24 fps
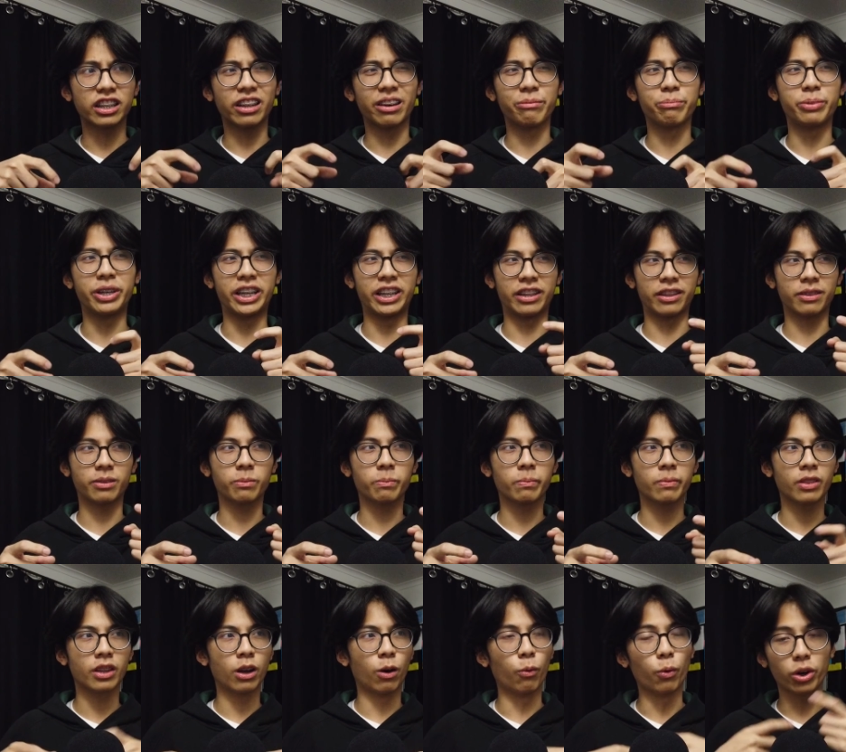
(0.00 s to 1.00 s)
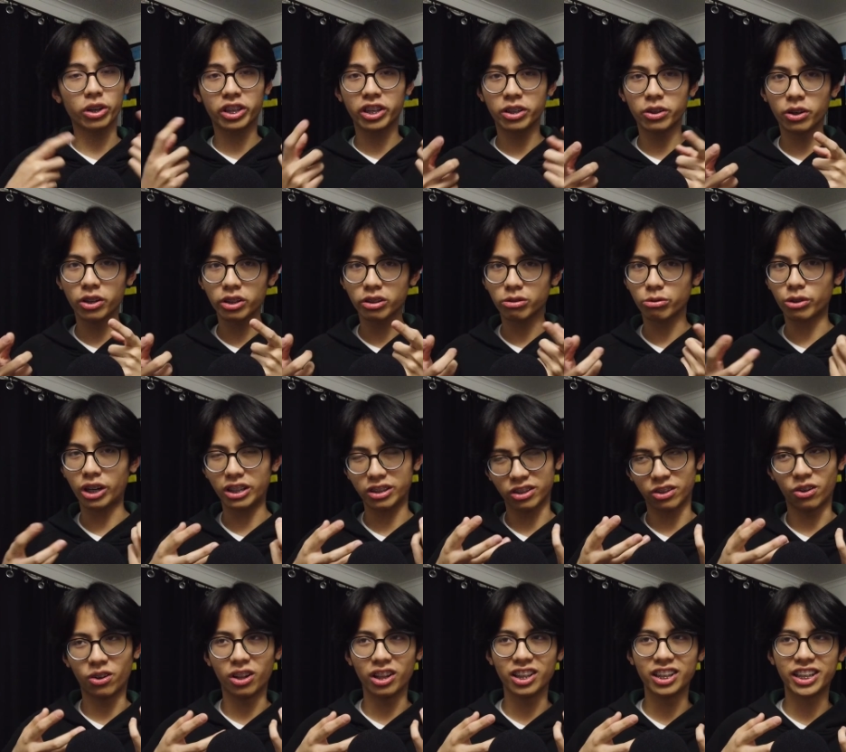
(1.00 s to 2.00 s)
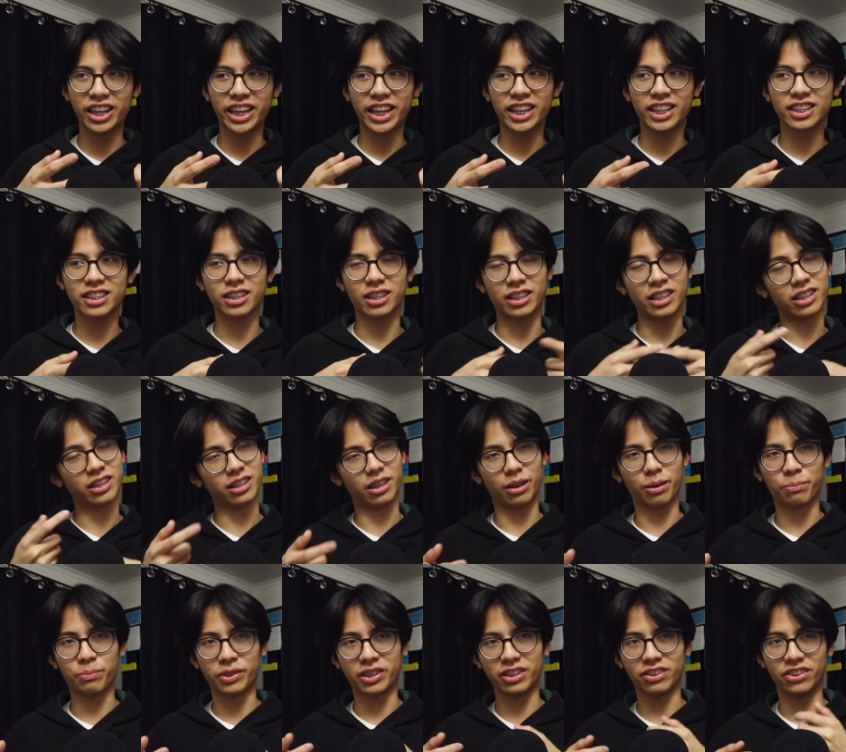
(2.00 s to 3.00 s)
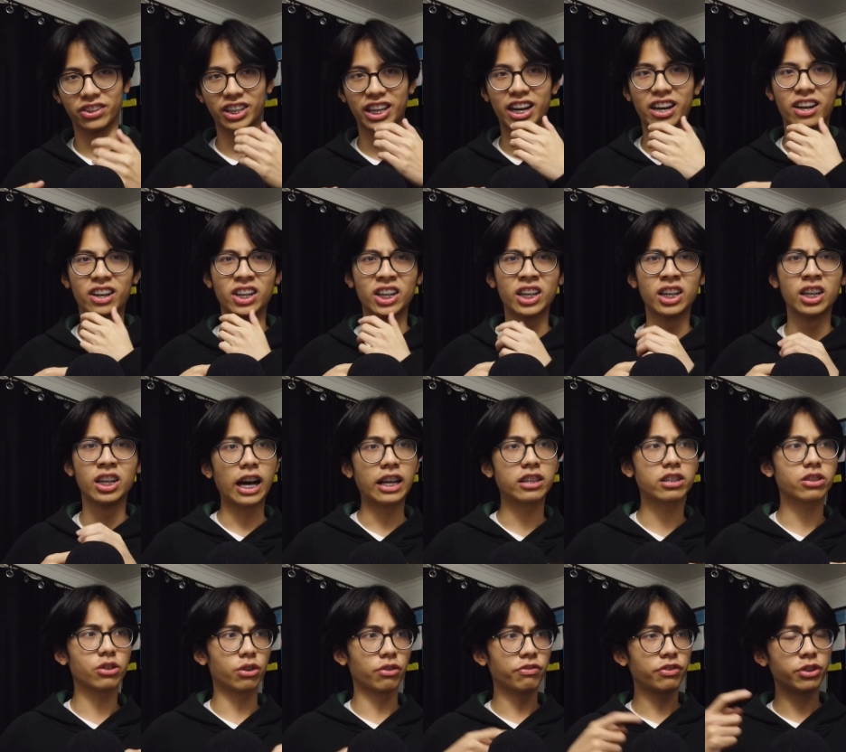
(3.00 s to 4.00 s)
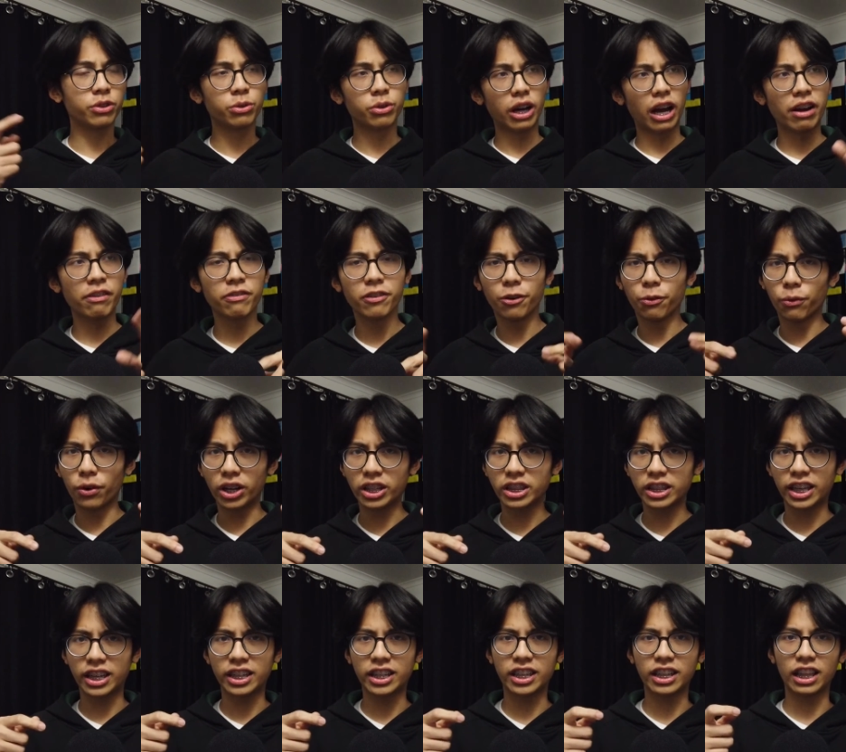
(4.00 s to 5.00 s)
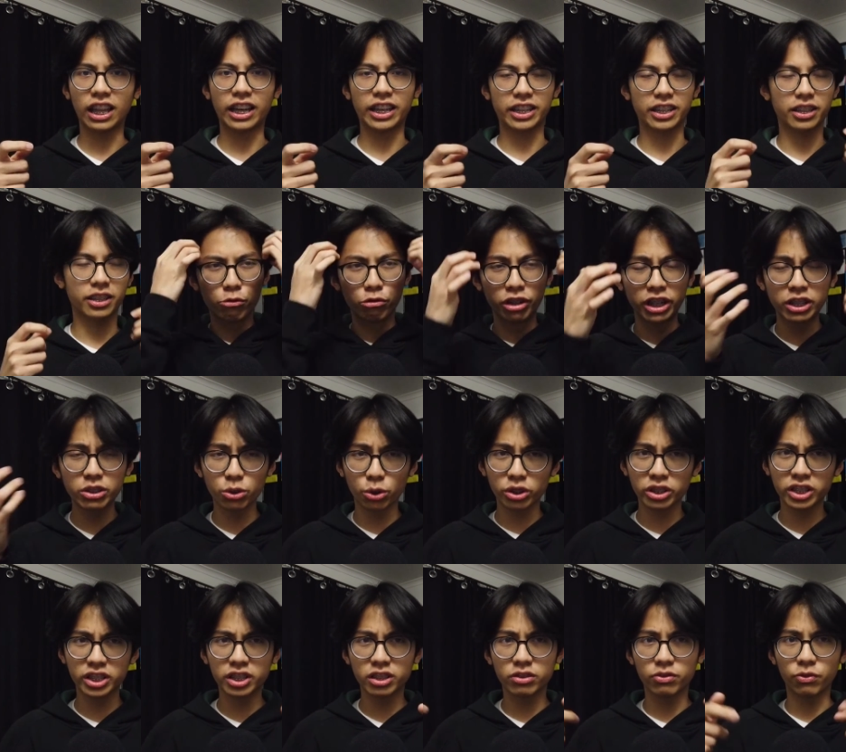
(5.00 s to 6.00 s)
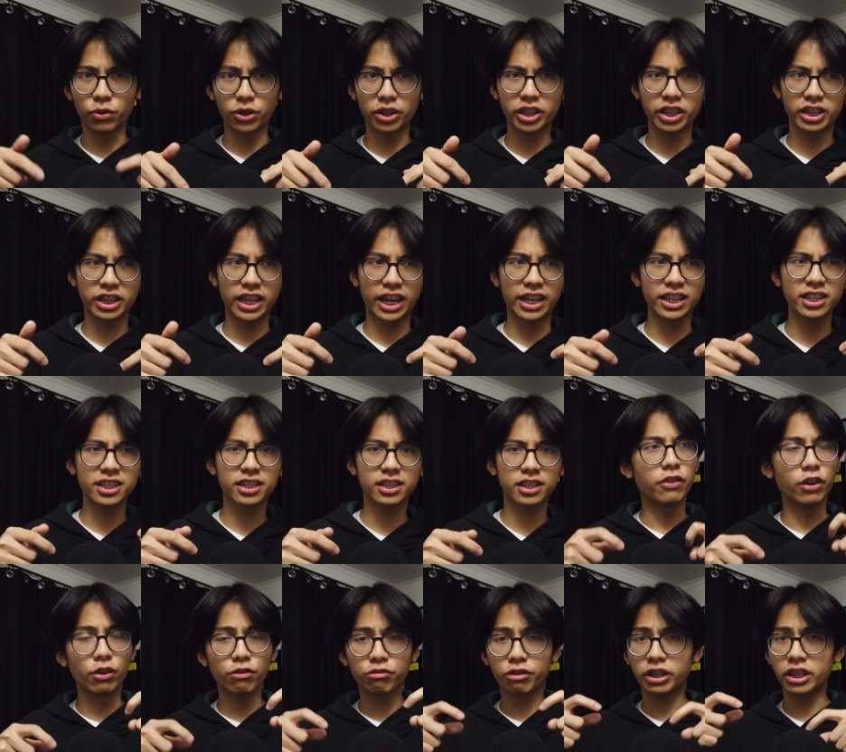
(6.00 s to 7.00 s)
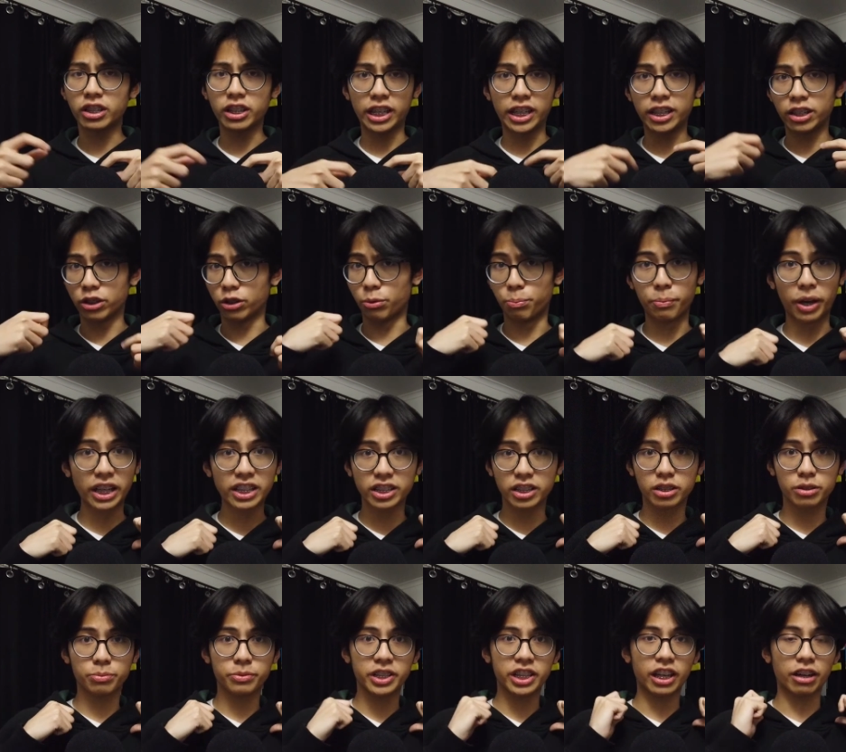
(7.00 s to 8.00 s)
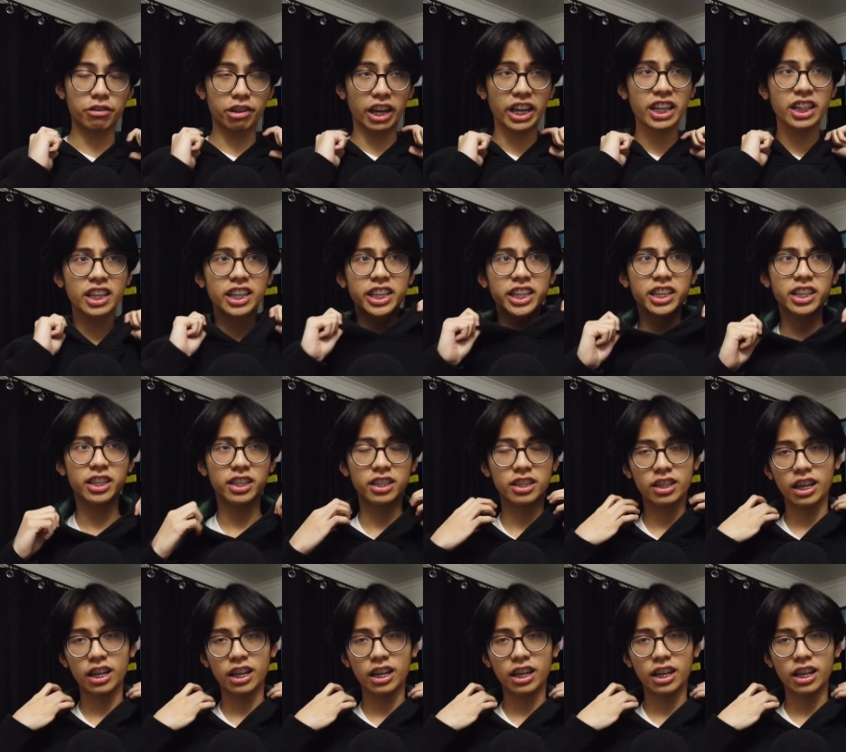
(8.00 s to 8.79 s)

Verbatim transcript: that I've been working on throughout the holidays and up until now. And so if you ever want any like resources for the test, feel free to either message me directly